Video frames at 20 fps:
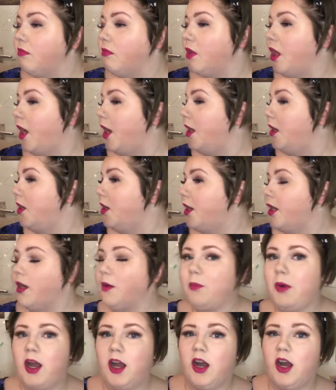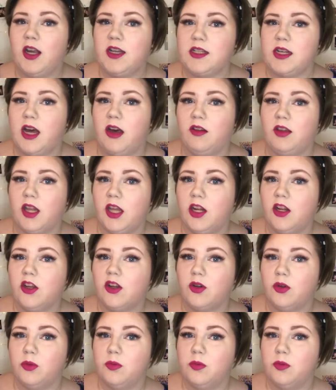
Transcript: Like, looking at my eyes now, they look